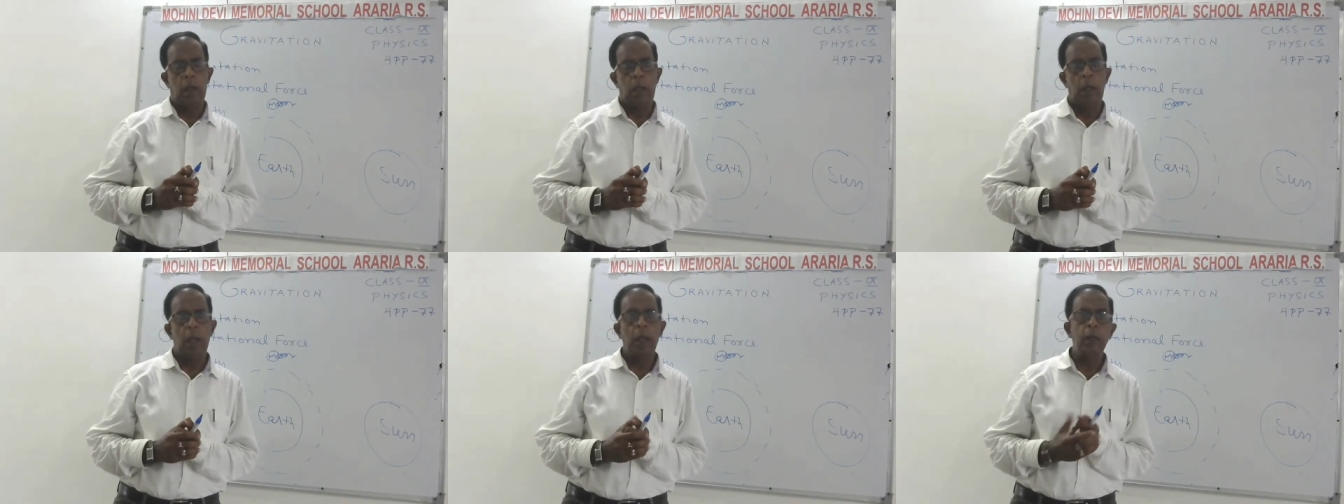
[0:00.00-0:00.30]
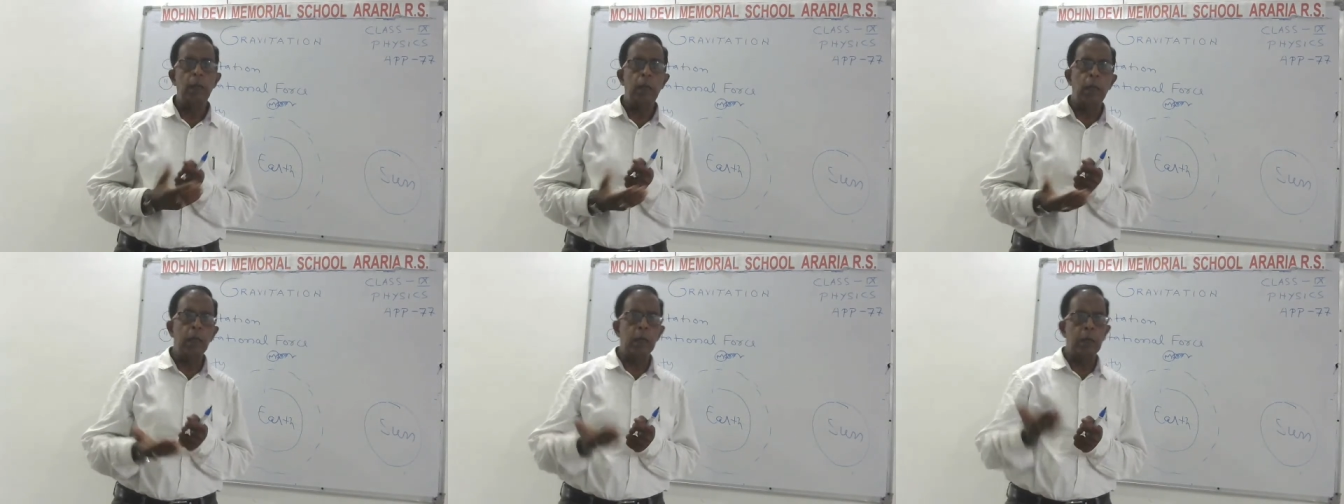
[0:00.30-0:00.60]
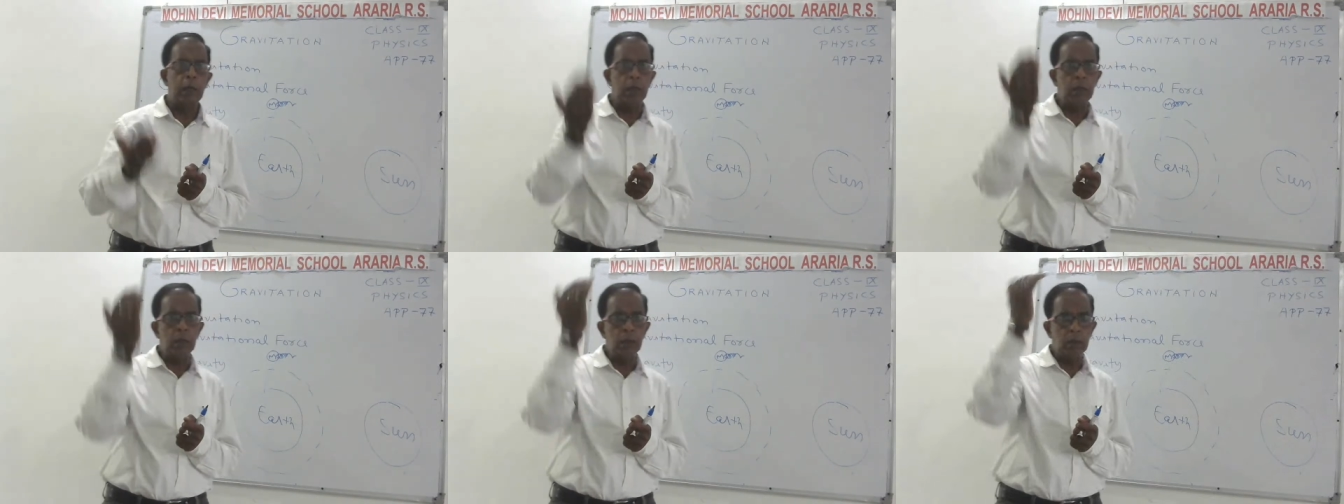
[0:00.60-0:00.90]
and
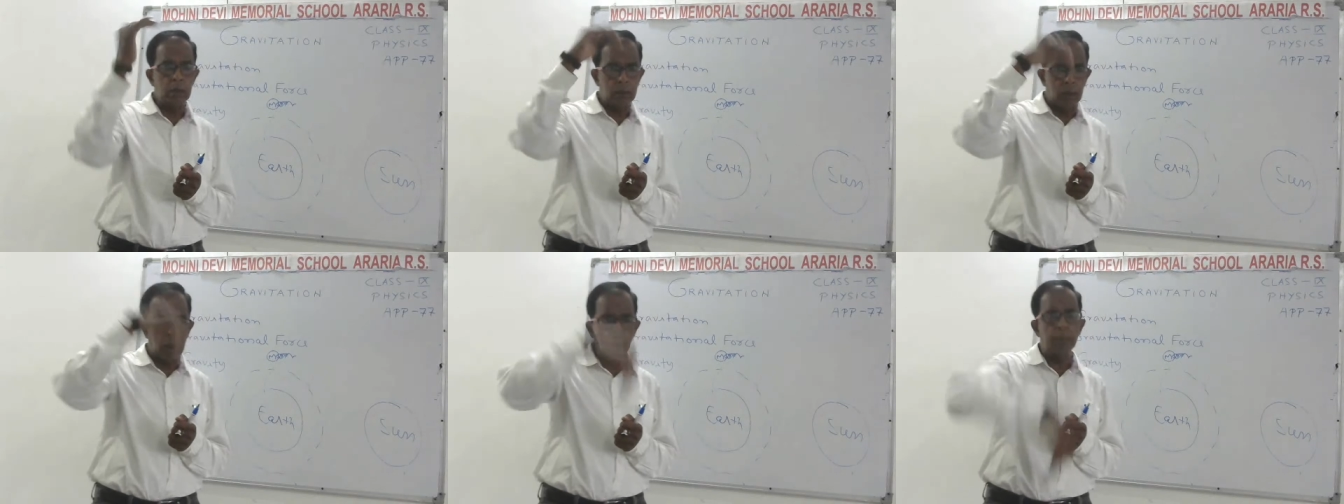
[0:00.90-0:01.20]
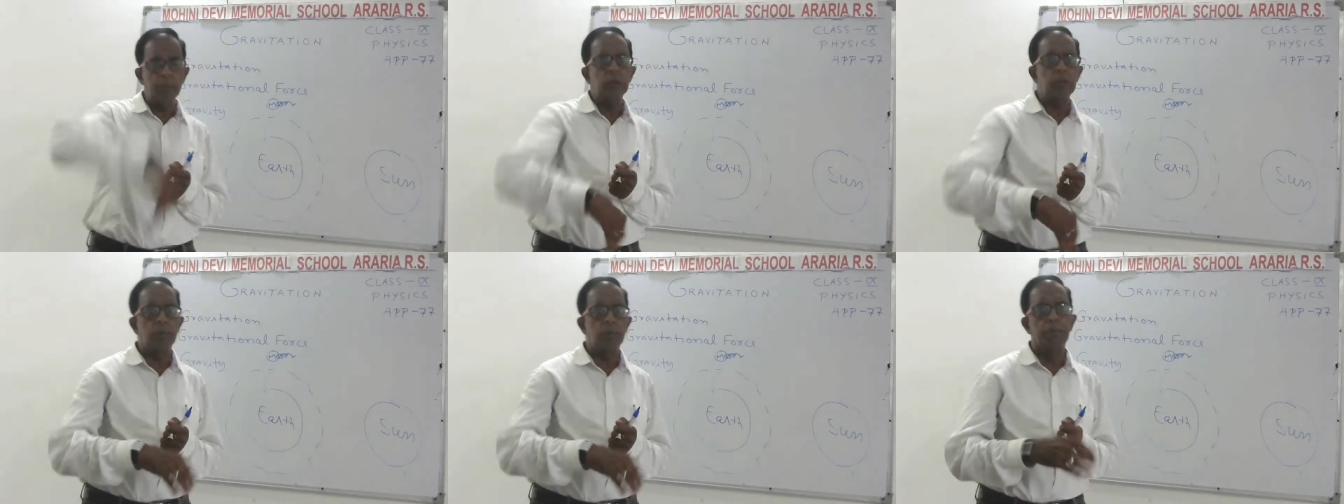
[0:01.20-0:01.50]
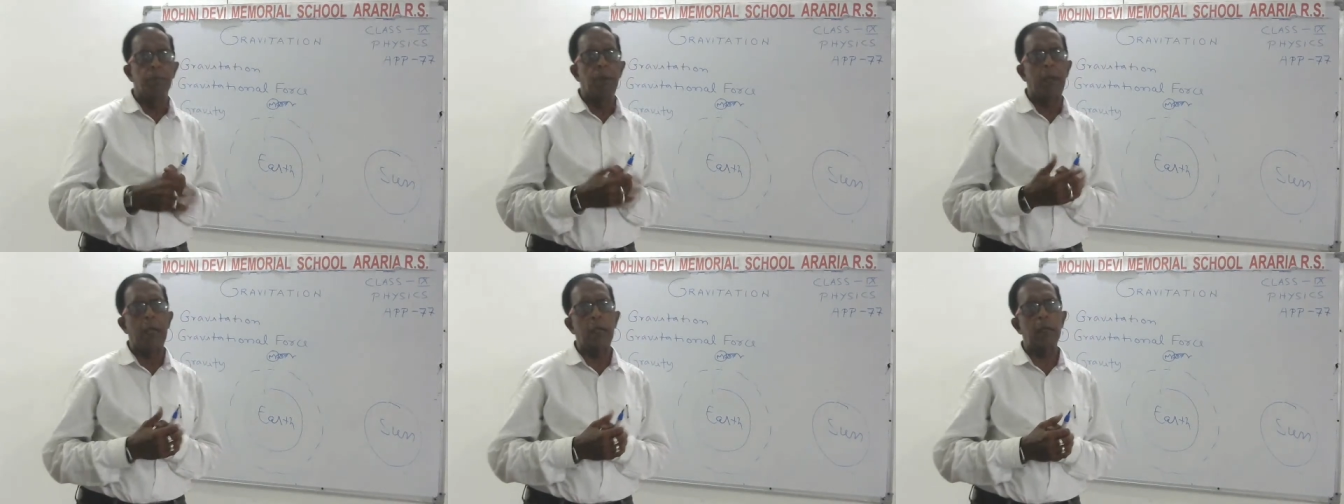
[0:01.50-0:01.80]
again
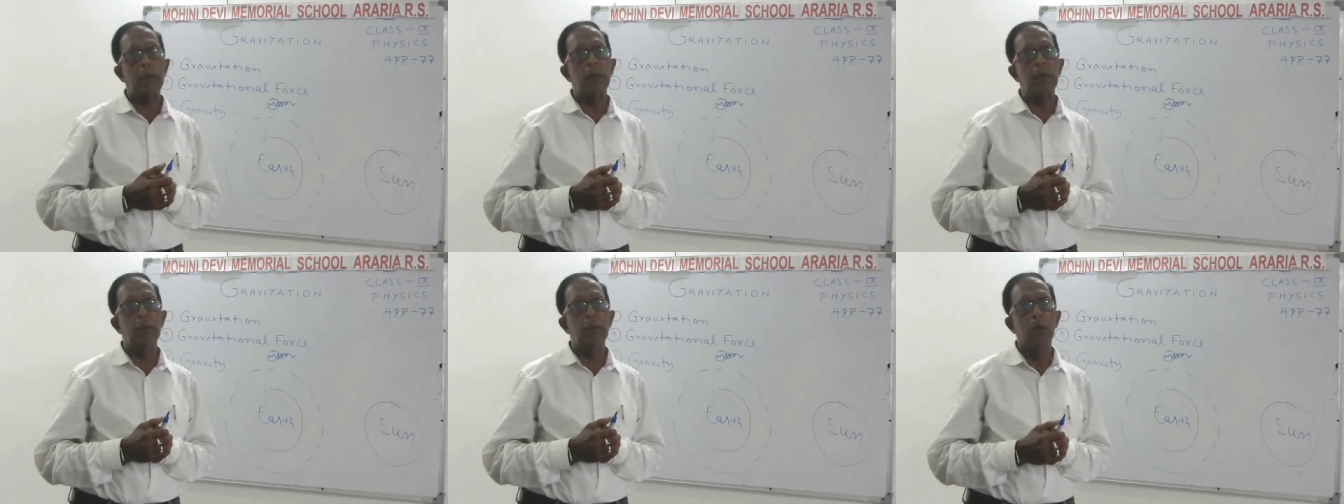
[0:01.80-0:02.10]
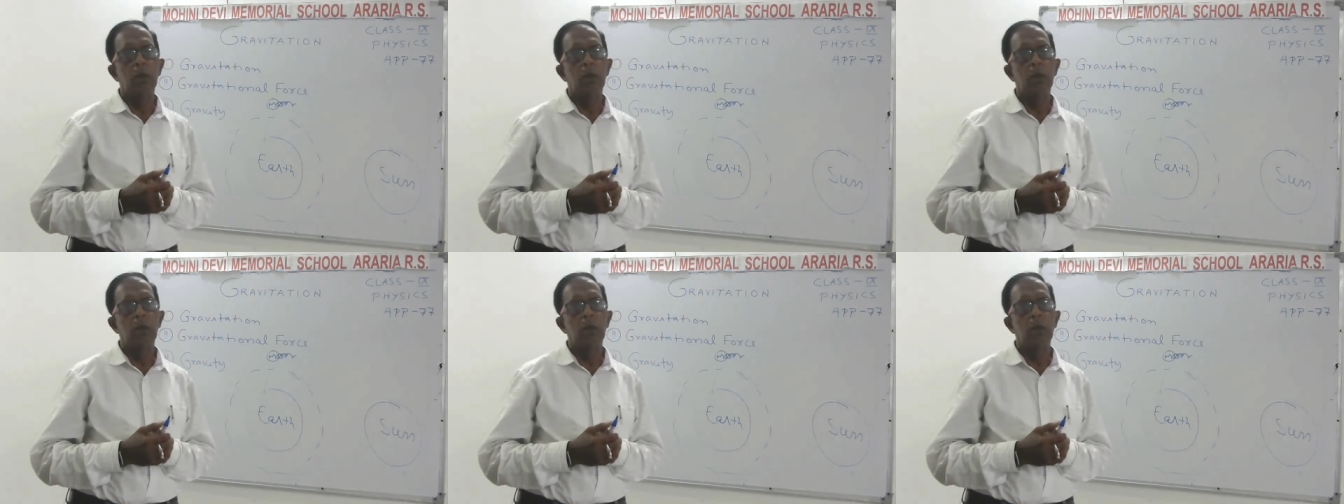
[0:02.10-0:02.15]
comes back